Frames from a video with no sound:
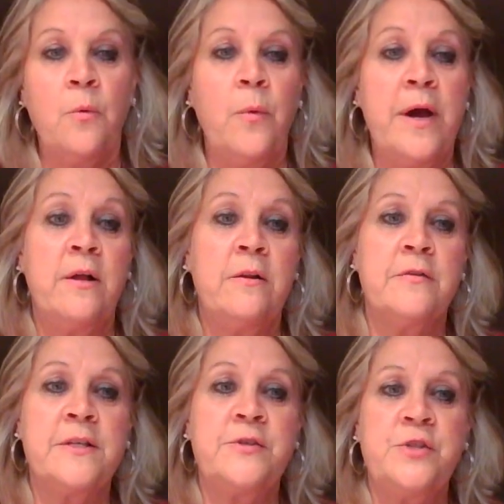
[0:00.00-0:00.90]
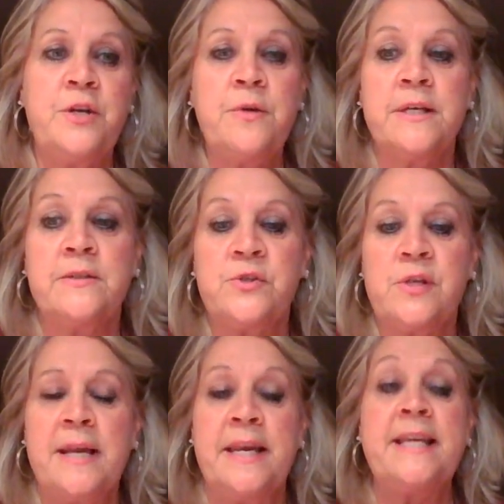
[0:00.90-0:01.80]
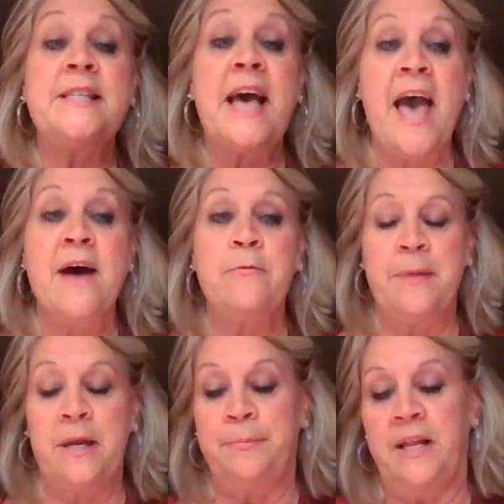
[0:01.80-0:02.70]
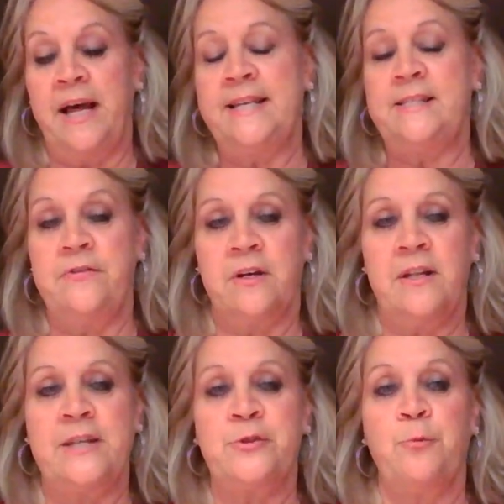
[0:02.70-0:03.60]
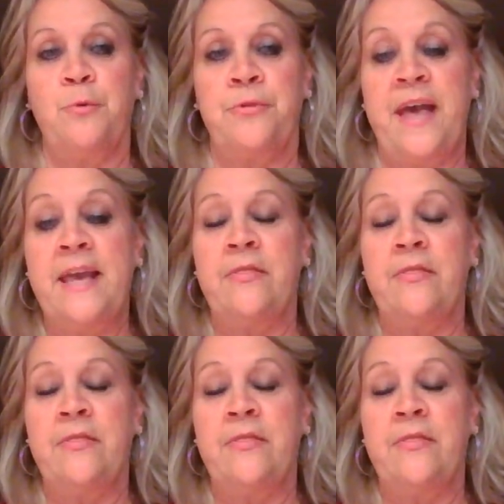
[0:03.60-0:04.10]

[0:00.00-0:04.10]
well, the students I need to have them in a place in the classroom where they